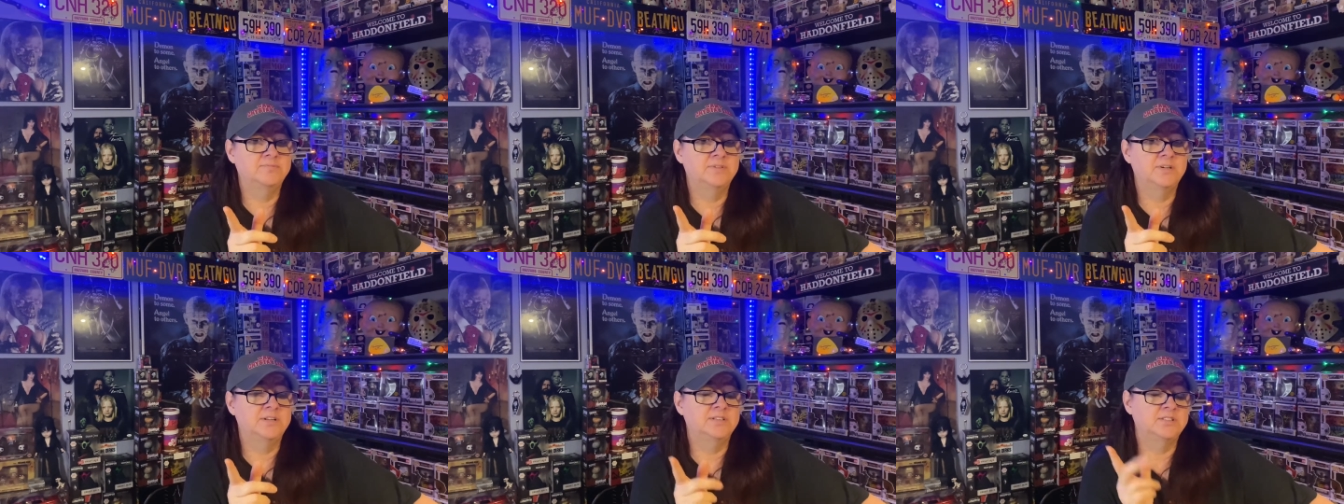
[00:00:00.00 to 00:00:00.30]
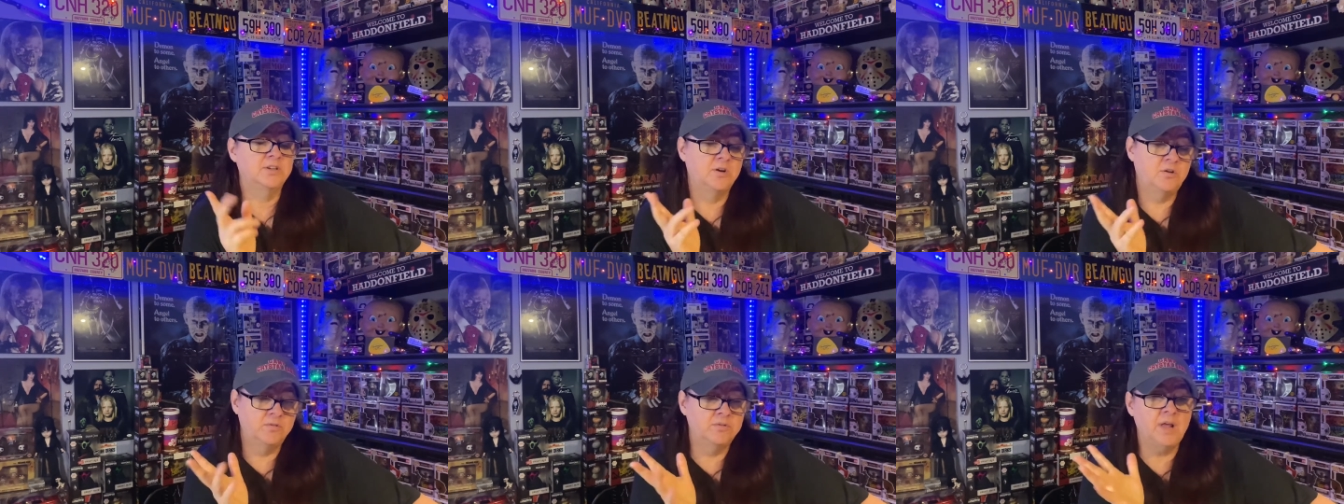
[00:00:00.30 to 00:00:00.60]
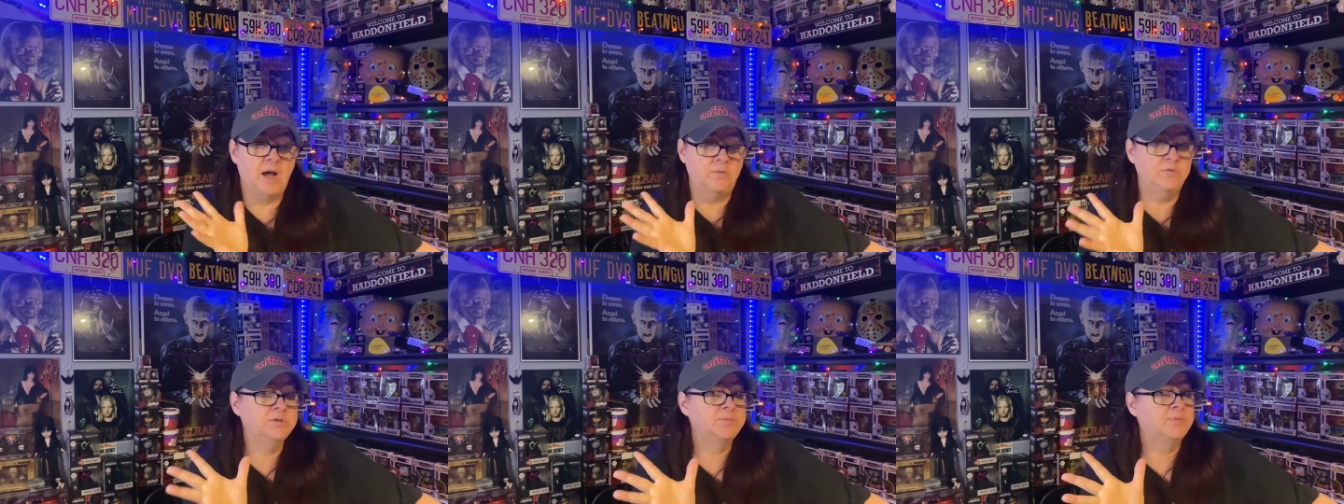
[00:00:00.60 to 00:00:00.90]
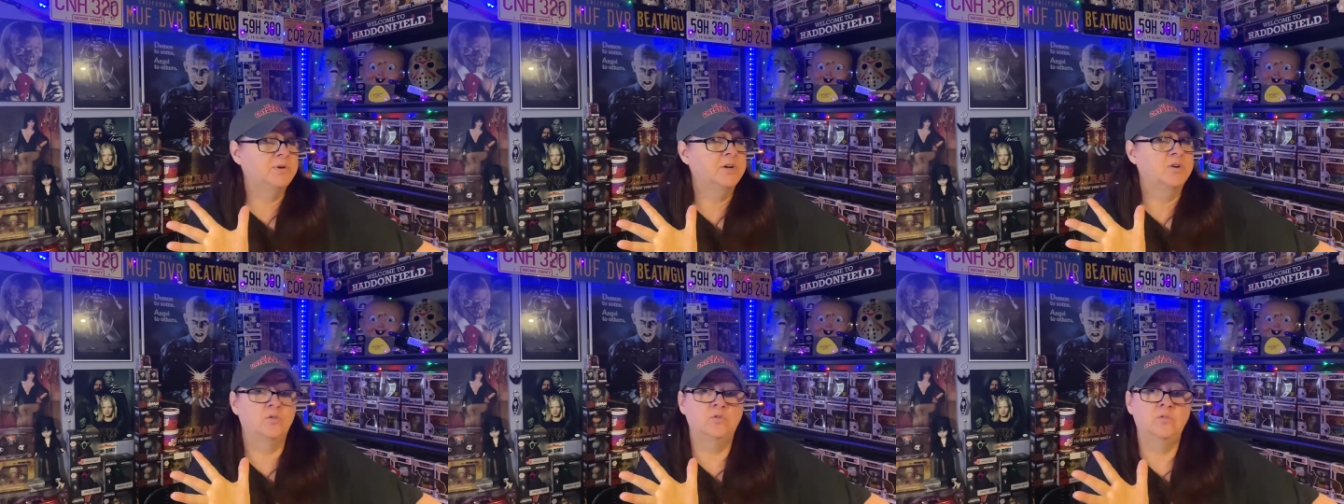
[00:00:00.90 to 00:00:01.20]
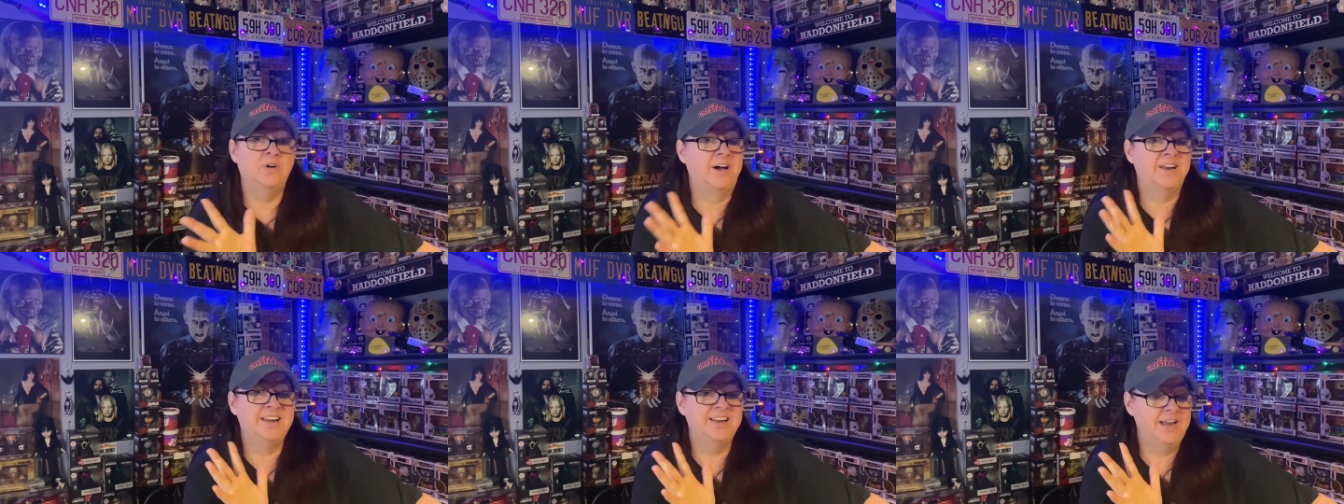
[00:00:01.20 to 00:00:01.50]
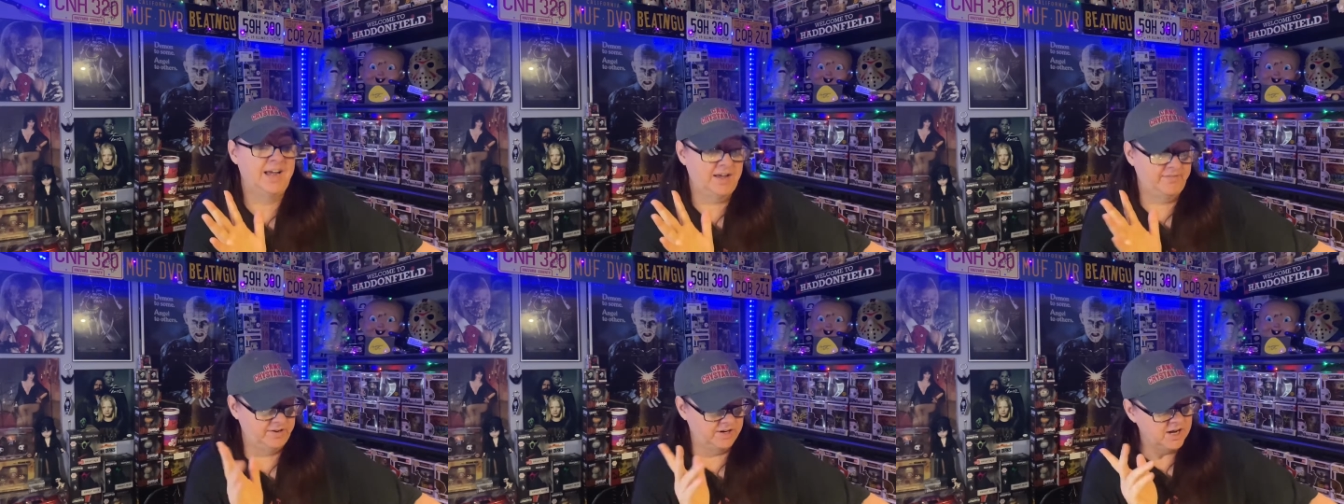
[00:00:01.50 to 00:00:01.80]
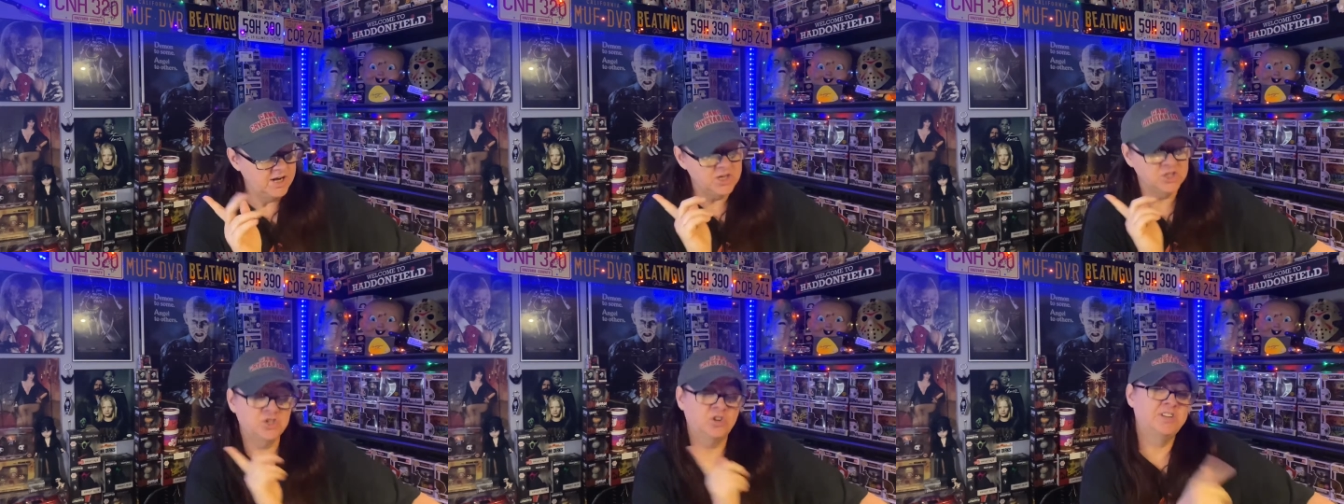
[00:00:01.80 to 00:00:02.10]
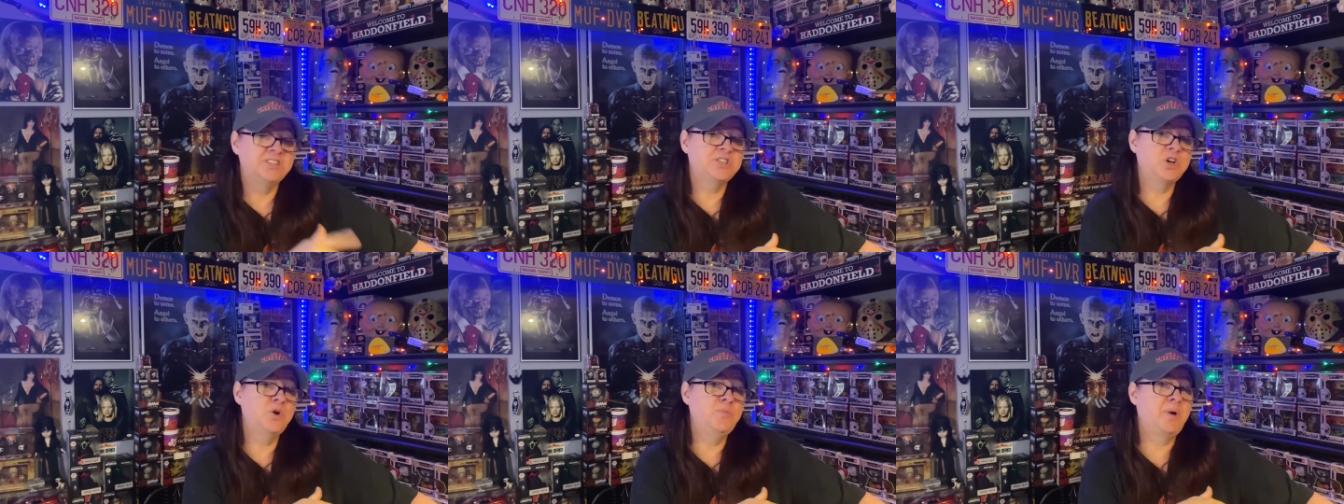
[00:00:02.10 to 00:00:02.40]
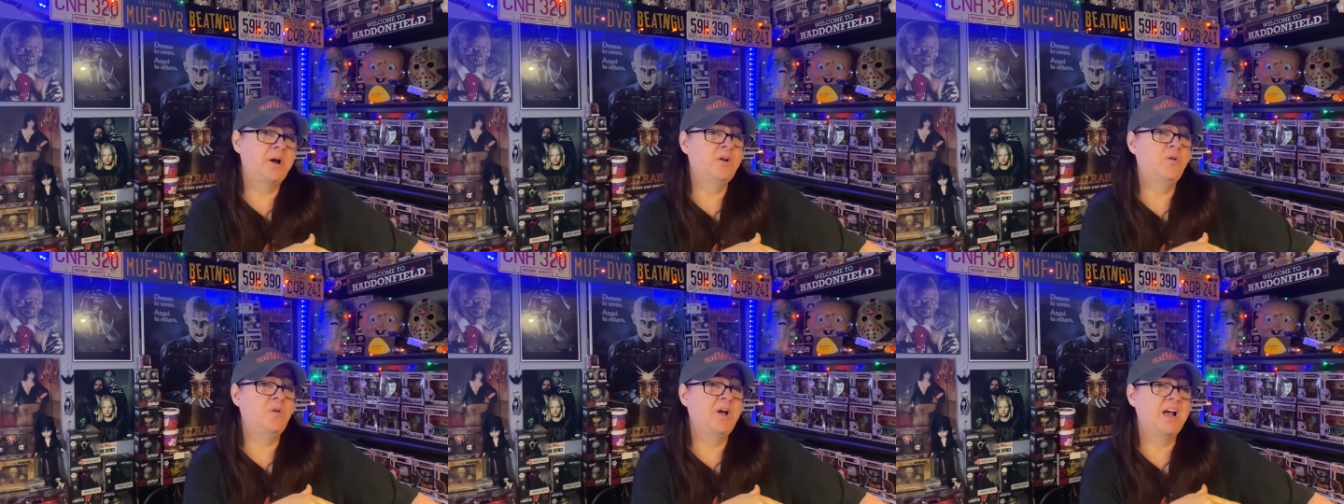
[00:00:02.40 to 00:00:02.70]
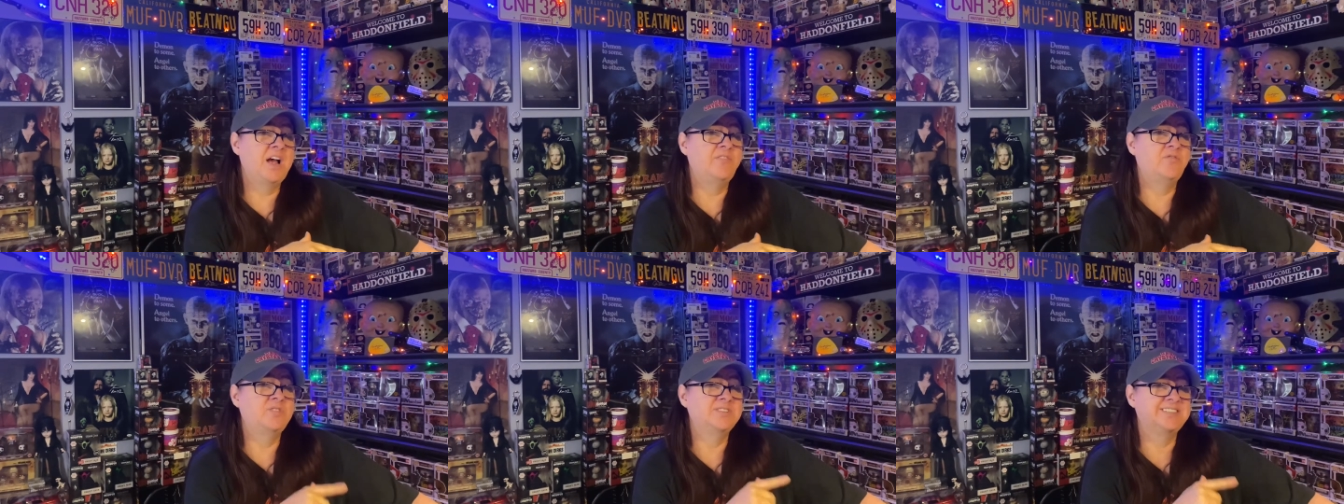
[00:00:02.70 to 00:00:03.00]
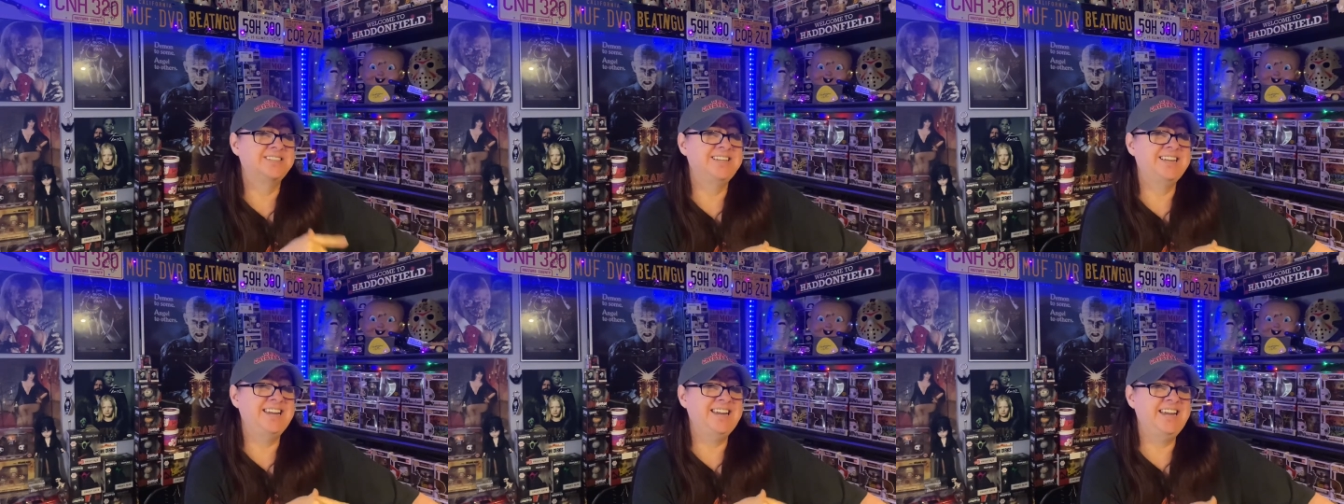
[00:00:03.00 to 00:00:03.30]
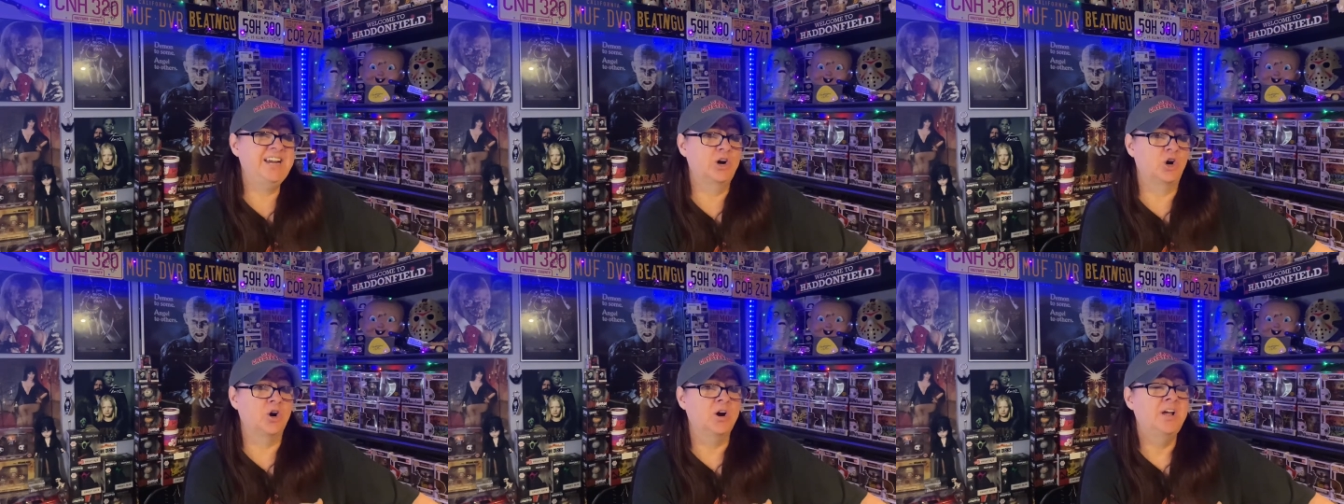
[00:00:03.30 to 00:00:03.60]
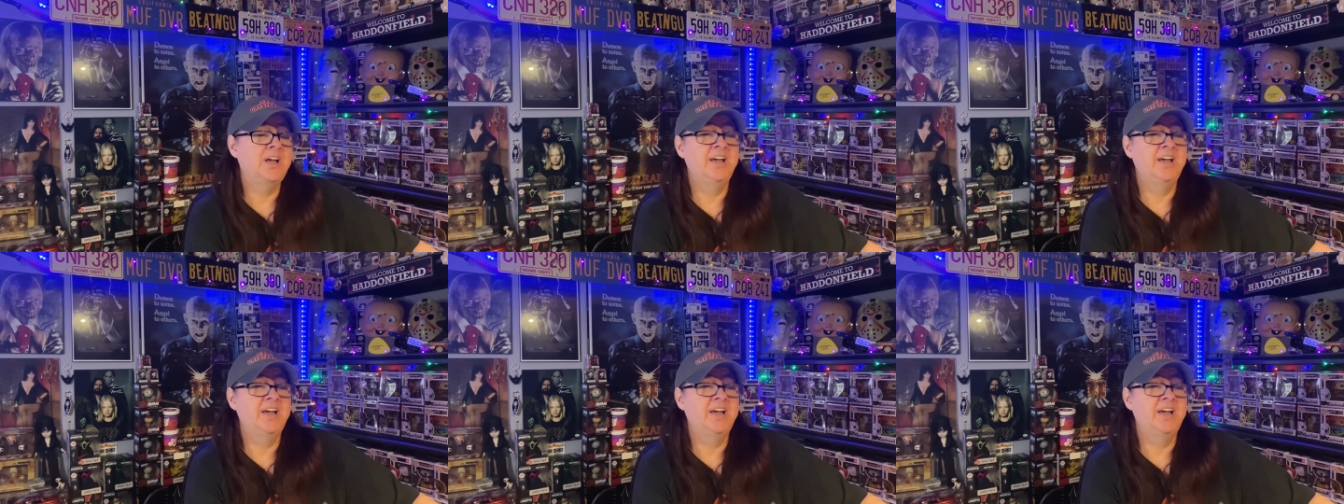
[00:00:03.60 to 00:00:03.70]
So that was pretty cool. I didn't have it. So let's hope I don't have what's in here.